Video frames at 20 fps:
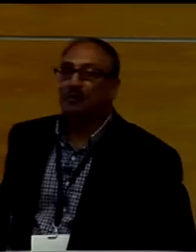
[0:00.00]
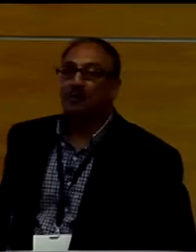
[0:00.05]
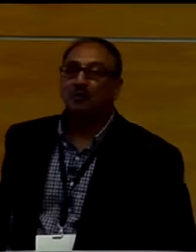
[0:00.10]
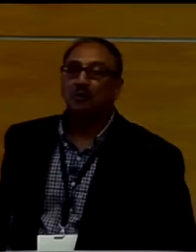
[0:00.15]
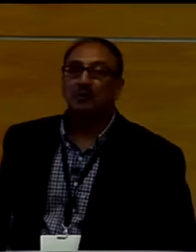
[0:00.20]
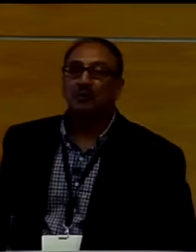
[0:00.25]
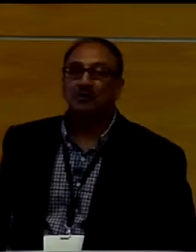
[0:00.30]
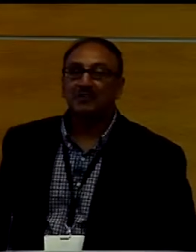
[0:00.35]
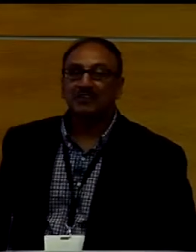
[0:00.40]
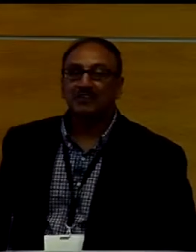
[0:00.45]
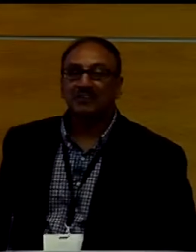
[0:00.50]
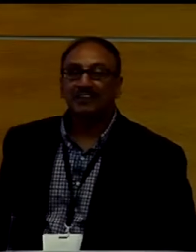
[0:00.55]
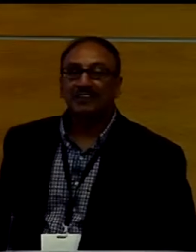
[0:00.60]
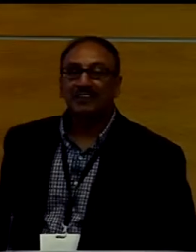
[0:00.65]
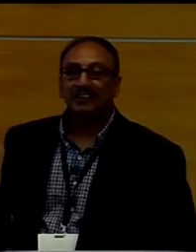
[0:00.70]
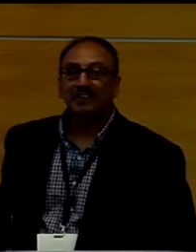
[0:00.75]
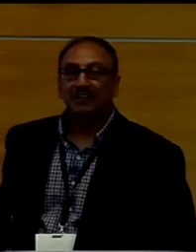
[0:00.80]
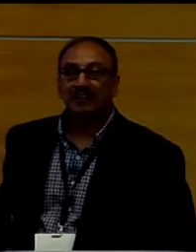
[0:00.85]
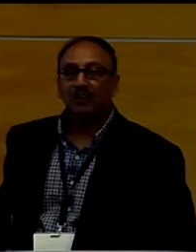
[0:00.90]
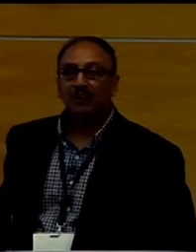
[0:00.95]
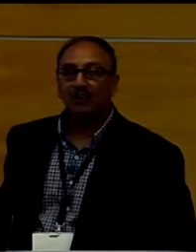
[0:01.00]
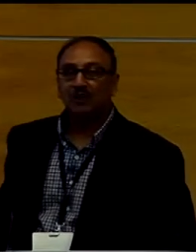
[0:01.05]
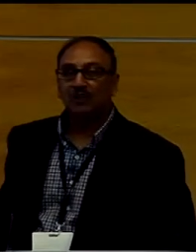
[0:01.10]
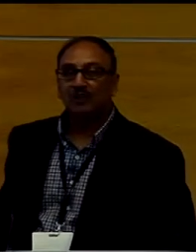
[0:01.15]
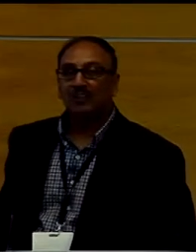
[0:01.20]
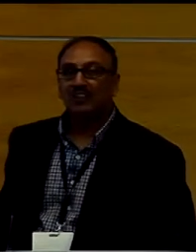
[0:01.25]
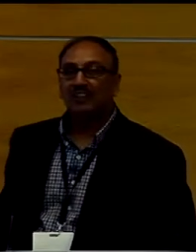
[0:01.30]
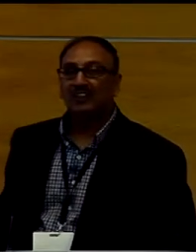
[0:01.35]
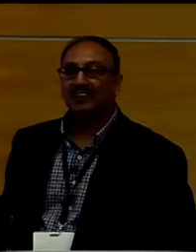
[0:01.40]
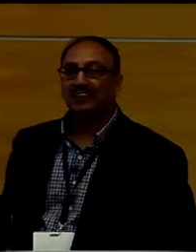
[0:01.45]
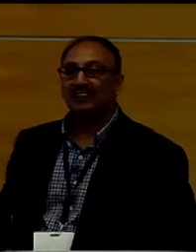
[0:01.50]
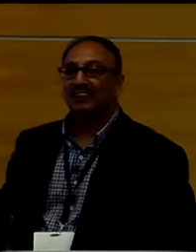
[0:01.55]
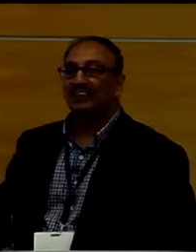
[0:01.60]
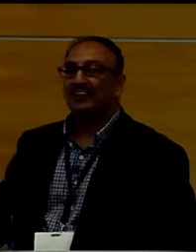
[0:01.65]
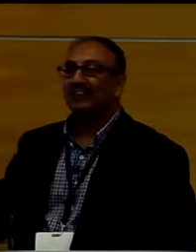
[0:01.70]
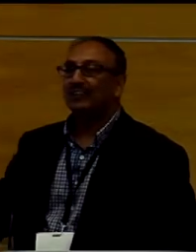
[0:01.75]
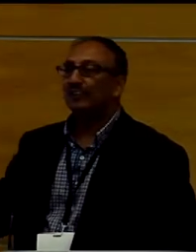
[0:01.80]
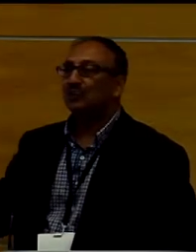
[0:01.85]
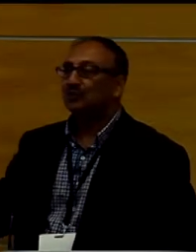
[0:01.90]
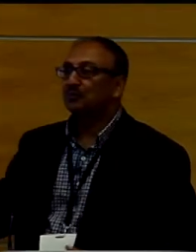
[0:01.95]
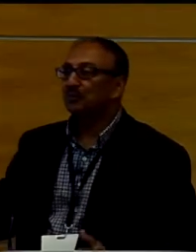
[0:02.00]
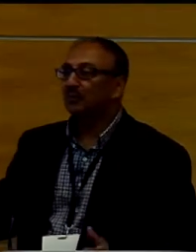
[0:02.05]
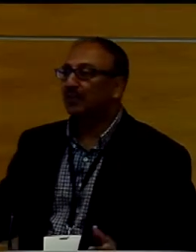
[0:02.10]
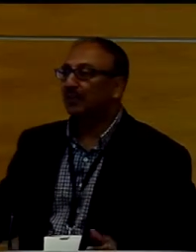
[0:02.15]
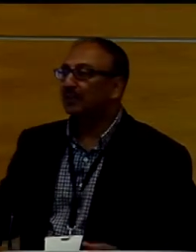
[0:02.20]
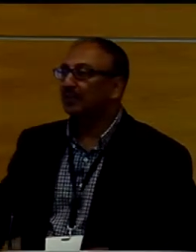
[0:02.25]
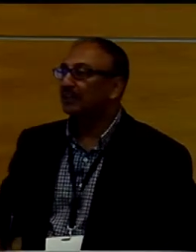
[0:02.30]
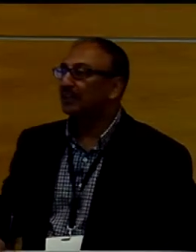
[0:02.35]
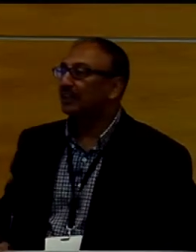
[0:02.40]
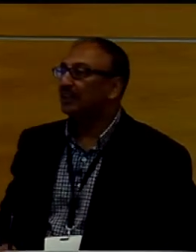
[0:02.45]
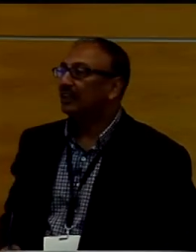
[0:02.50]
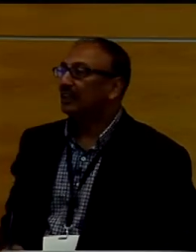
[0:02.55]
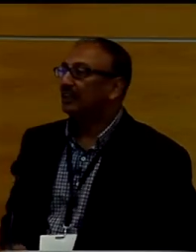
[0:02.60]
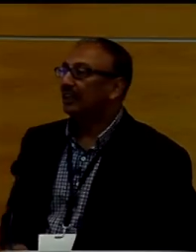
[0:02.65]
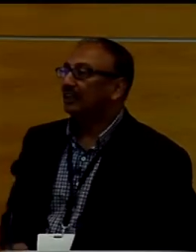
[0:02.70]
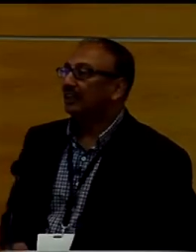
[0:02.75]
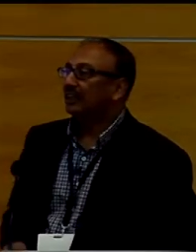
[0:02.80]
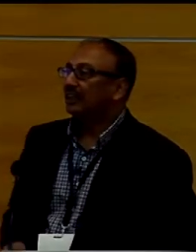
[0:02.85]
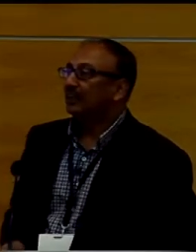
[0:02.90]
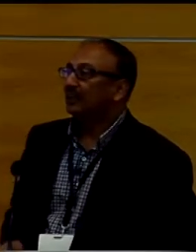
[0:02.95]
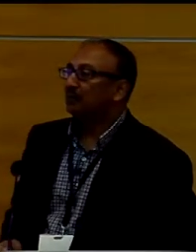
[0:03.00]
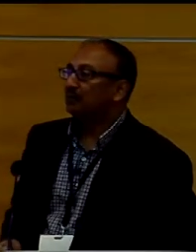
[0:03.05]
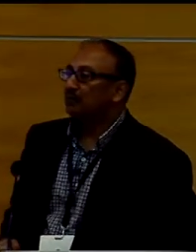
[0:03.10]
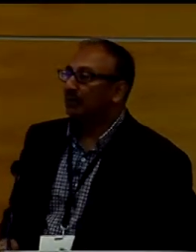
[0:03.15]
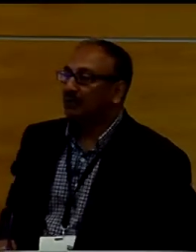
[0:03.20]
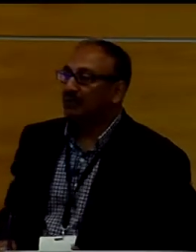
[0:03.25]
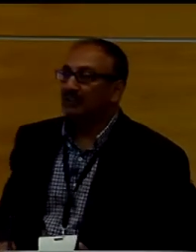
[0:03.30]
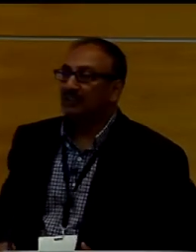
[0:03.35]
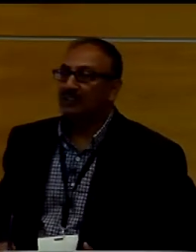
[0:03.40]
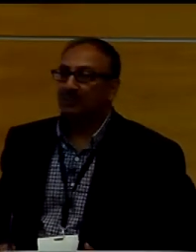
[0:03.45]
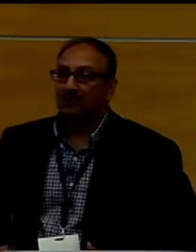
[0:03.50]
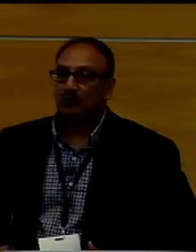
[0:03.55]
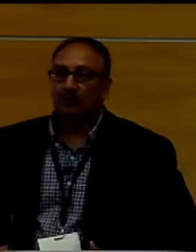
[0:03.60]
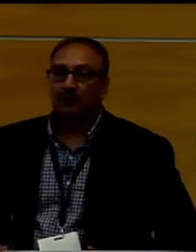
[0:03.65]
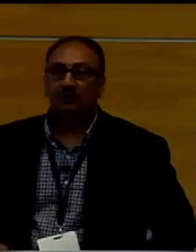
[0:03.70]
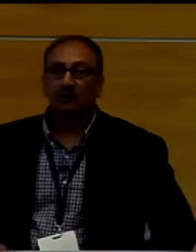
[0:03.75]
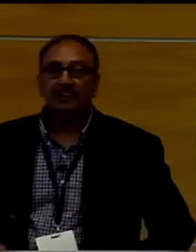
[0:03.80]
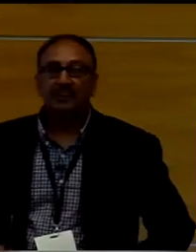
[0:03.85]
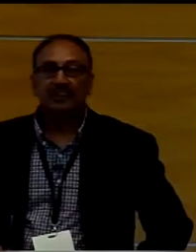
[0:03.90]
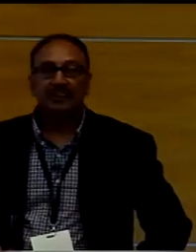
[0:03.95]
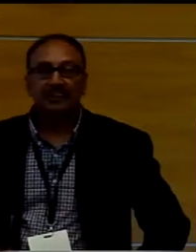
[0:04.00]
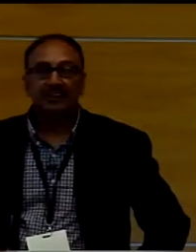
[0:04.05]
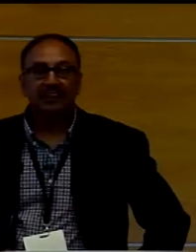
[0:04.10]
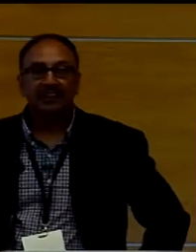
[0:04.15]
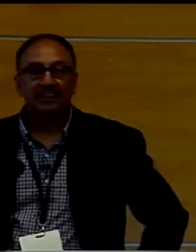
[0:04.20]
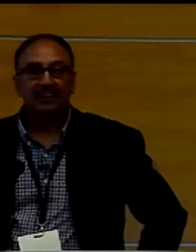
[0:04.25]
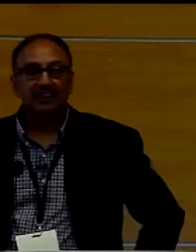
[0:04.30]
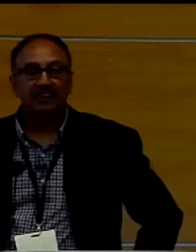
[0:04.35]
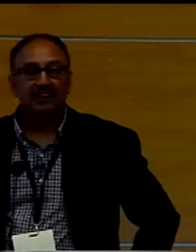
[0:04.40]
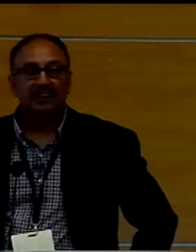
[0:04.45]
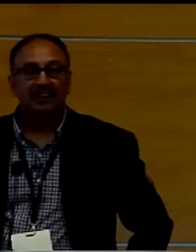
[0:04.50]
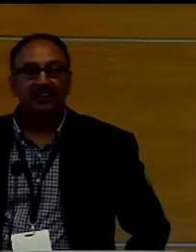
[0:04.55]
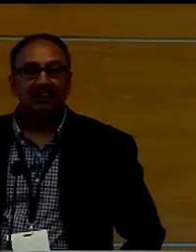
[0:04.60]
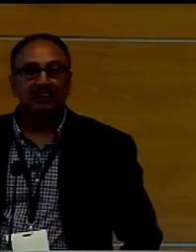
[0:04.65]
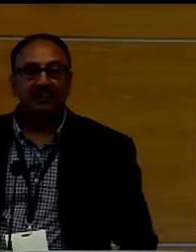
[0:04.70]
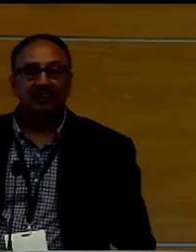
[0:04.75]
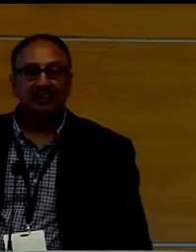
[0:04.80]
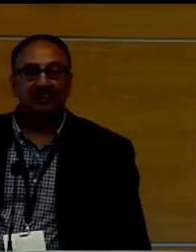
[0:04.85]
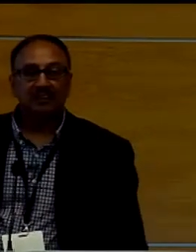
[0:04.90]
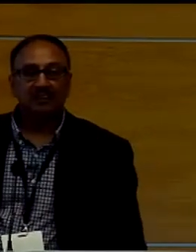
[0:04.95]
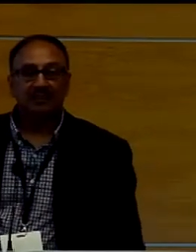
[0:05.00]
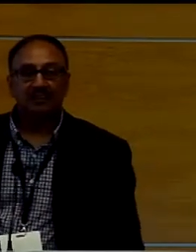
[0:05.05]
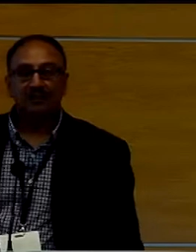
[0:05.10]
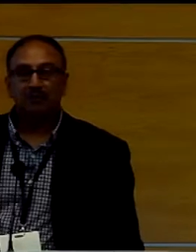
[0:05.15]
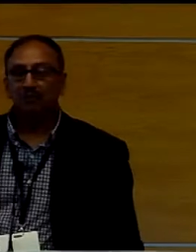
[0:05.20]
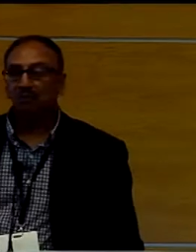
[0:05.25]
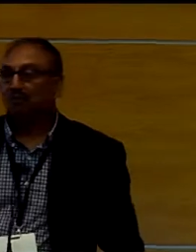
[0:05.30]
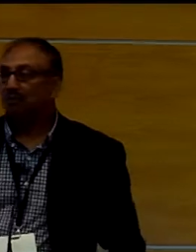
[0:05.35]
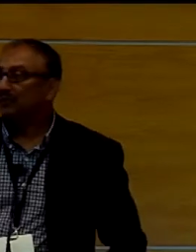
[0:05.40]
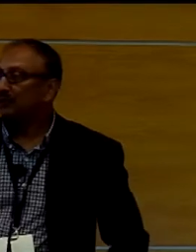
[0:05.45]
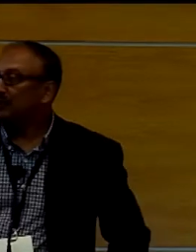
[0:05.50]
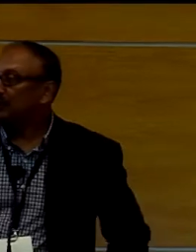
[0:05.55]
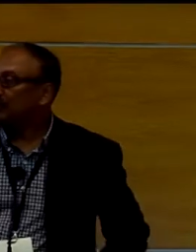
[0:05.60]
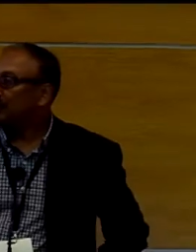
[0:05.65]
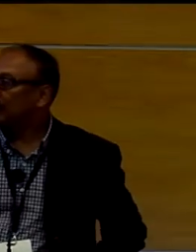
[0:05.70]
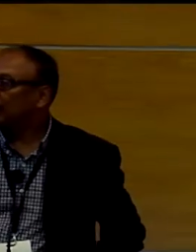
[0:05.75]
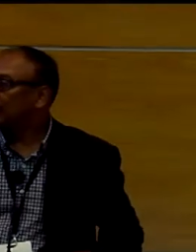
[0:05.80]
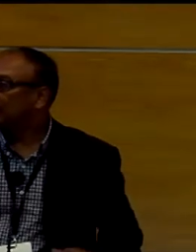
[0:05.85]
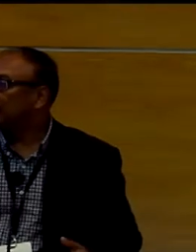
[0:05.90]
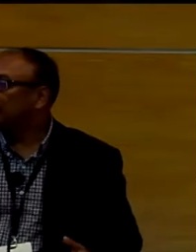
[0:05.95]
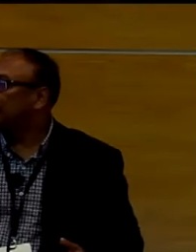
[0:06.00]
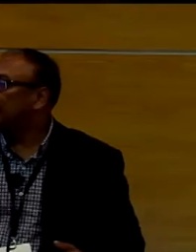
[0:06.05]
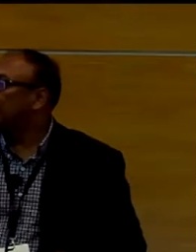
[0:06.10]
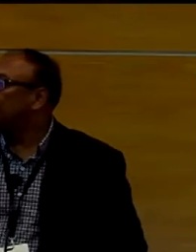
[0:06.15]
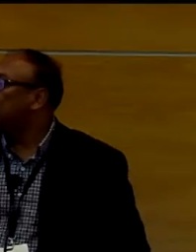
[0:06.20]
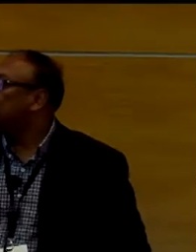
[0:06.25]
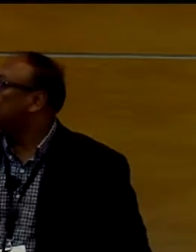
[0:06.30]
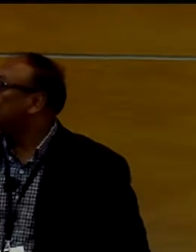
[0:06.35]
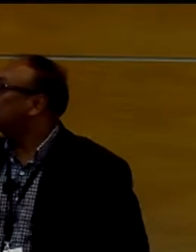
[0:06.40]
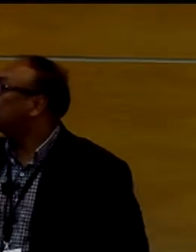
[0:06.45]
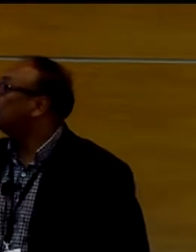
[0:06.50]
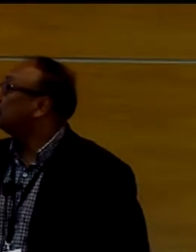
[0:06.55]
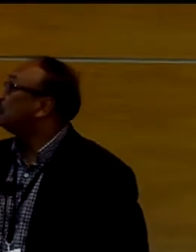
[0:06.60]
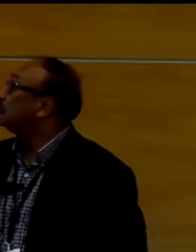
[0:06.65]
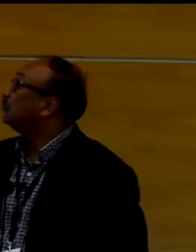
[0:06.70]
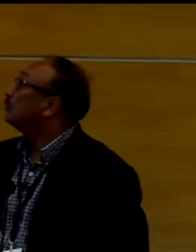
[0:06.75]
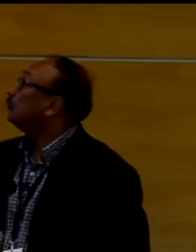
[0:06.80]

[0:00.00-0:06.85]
University in Australia, and it is my great pleasure to be here, to be able to